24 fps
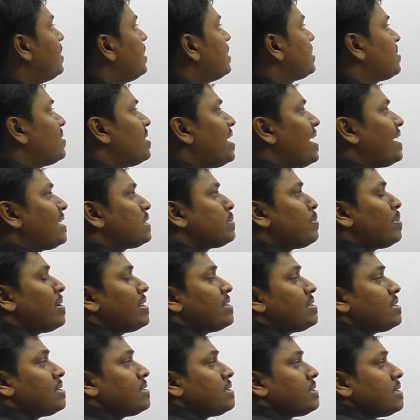So the
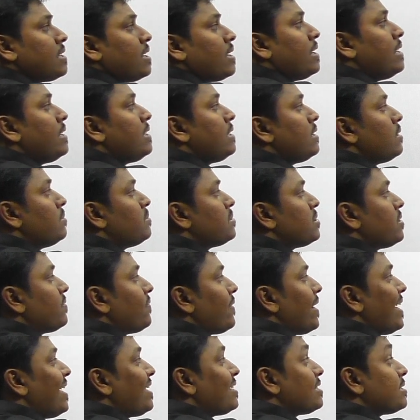expressions are in terms
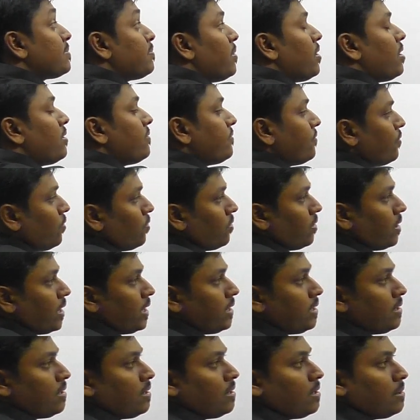of x power 4,
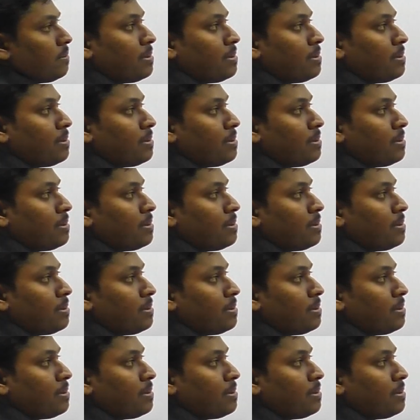right?